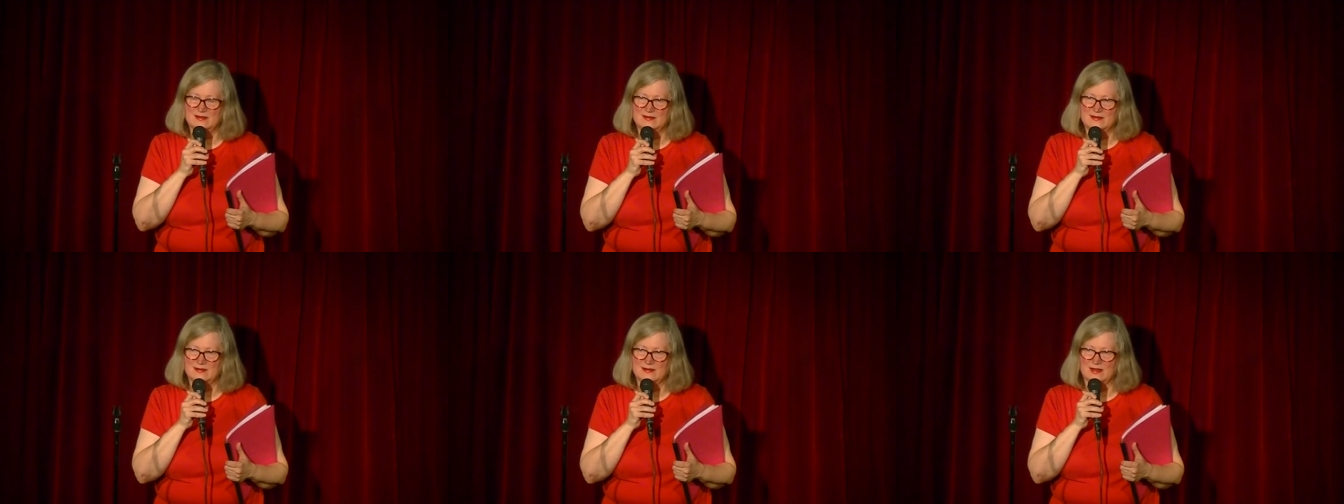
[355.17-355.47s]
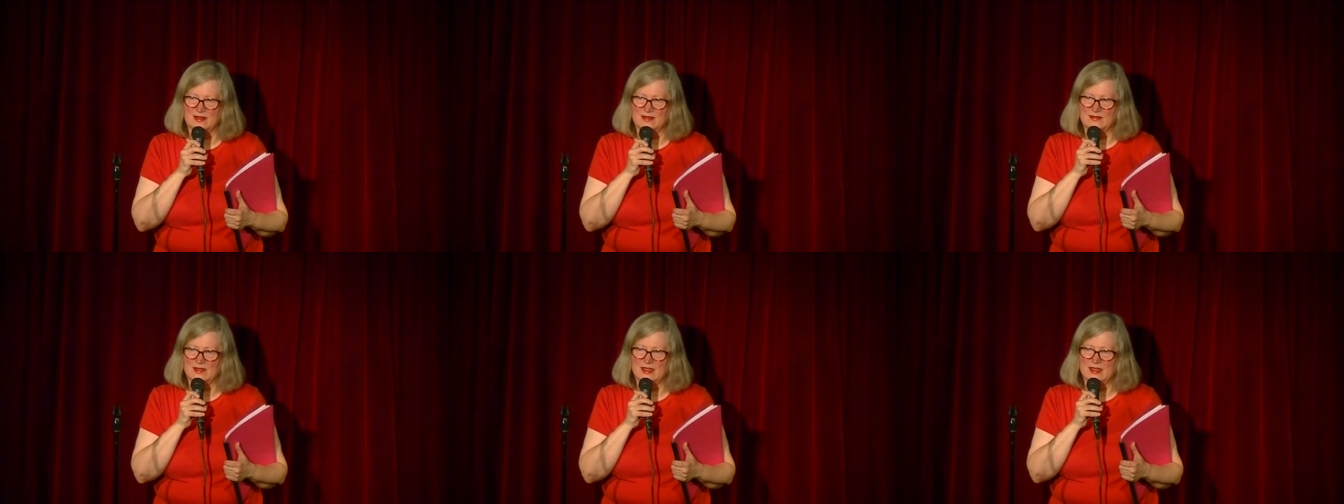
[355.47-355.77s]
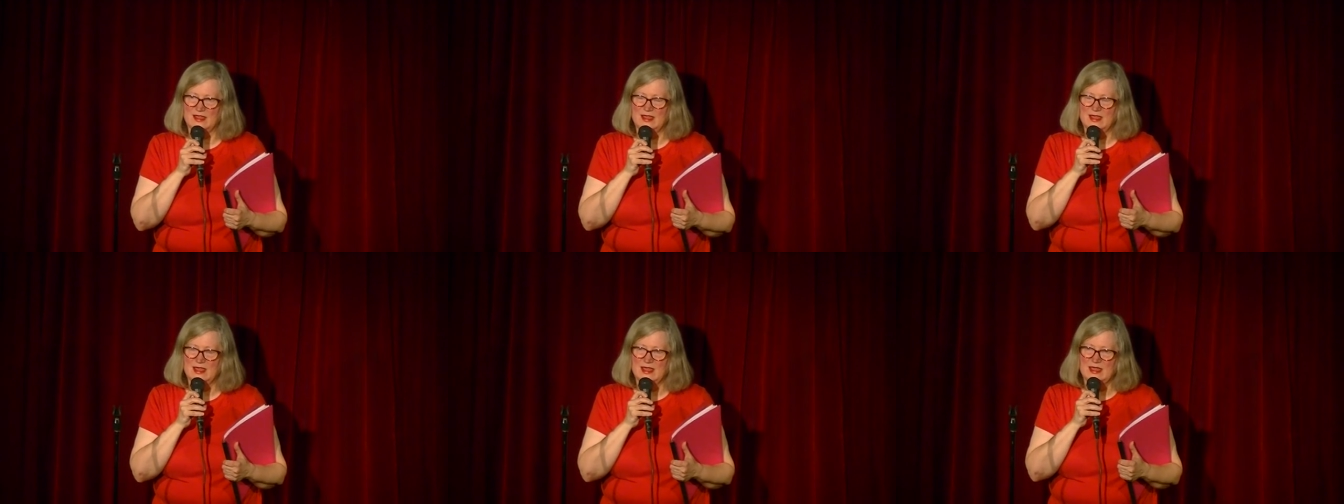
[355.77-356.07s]
You know,
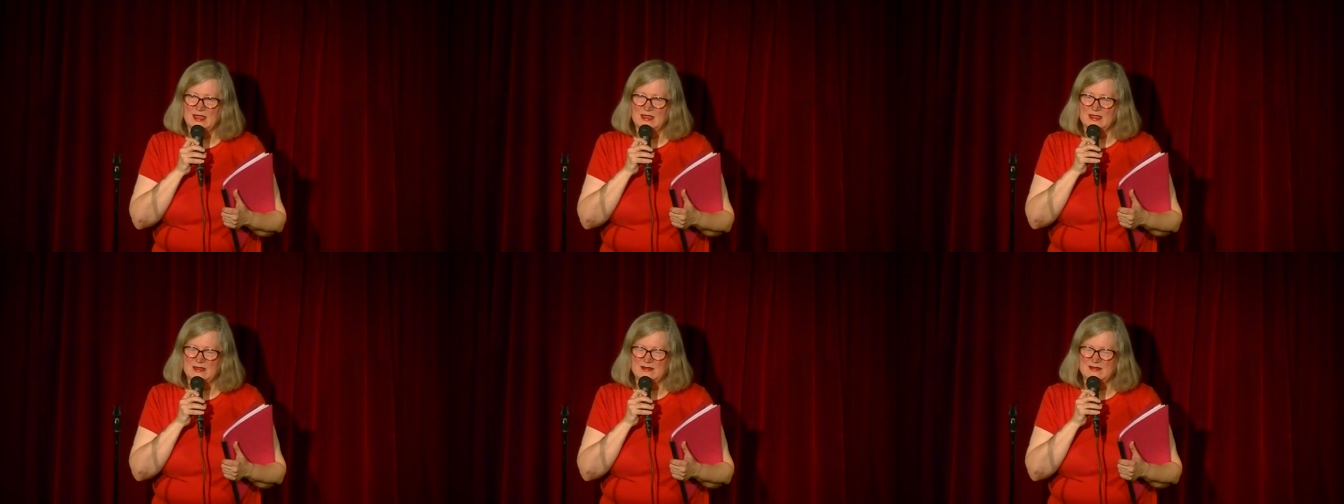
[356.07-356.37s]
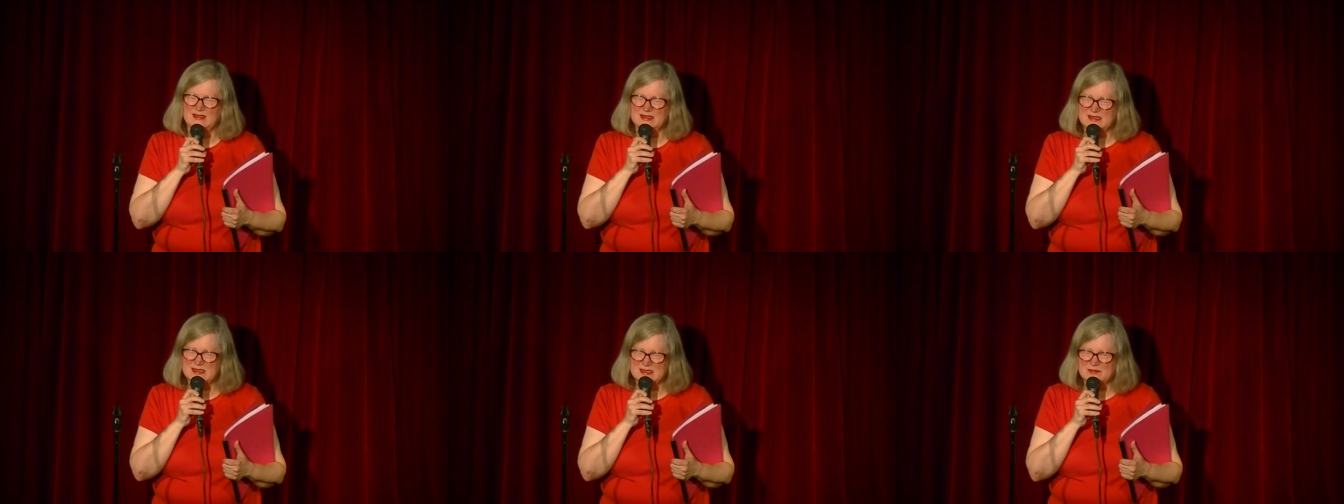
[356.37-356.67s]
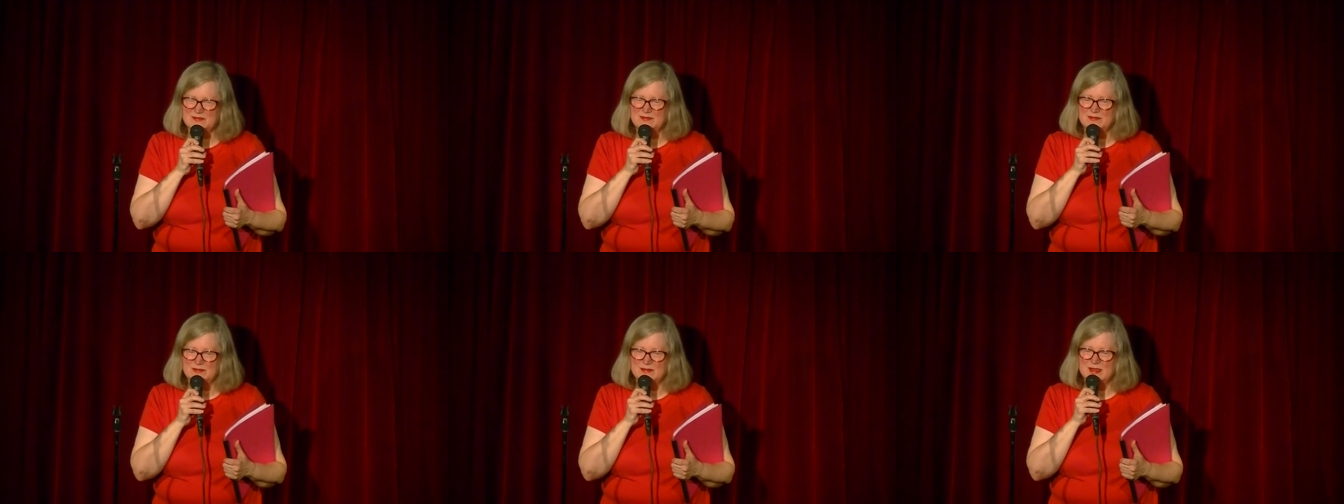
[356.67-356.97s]
there's
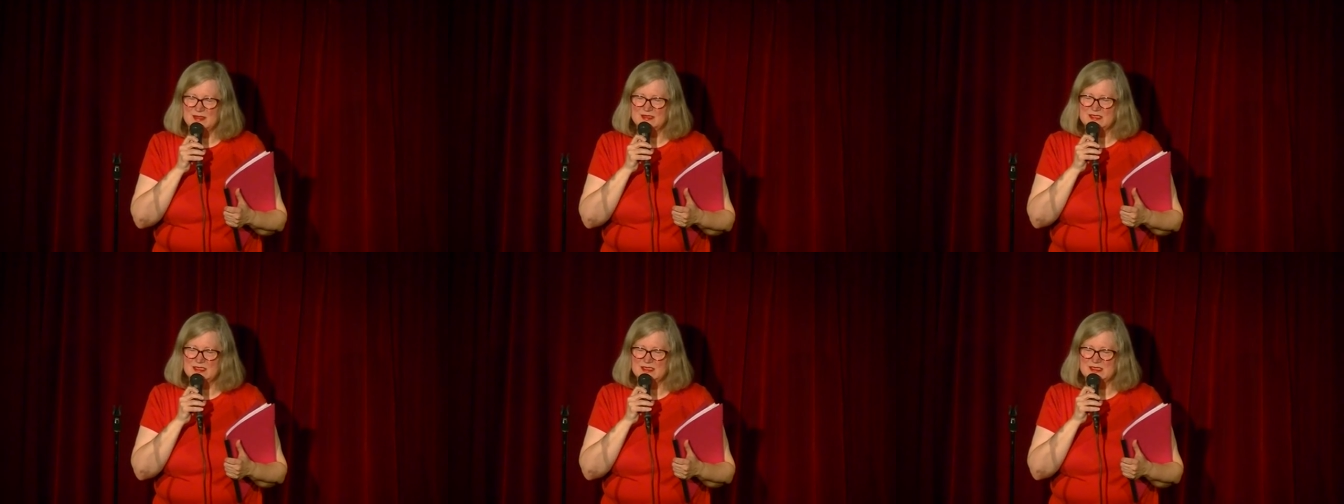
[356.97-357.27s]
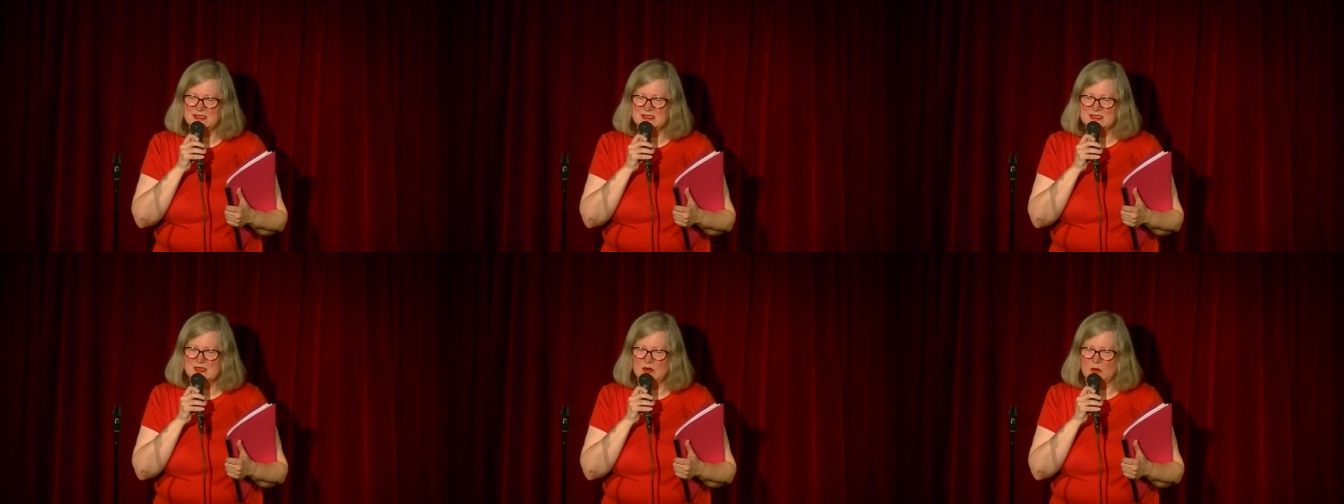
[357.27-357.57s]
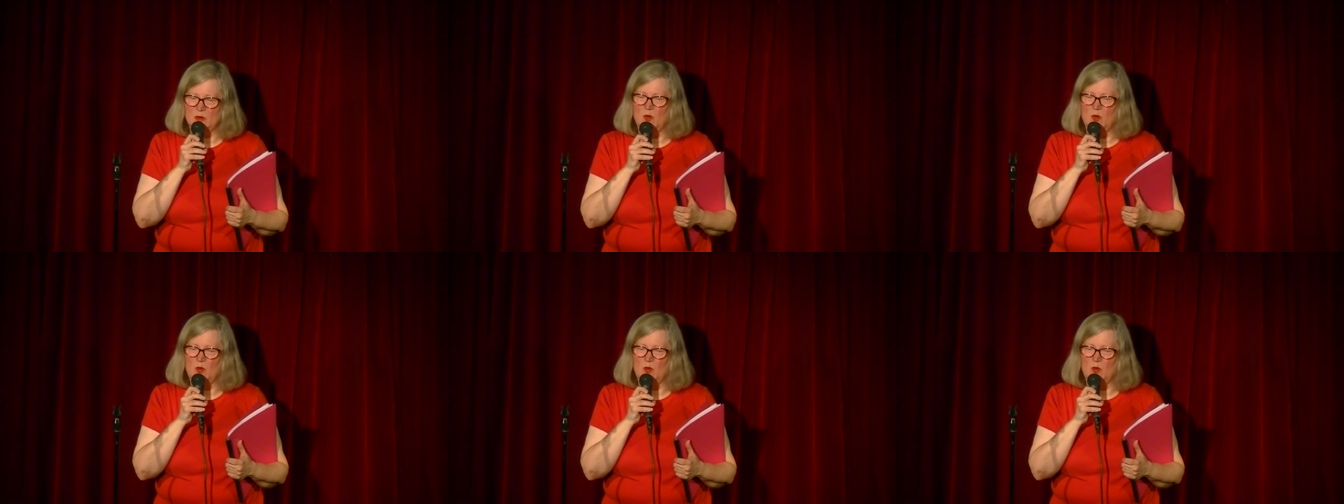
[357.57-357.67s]
just this little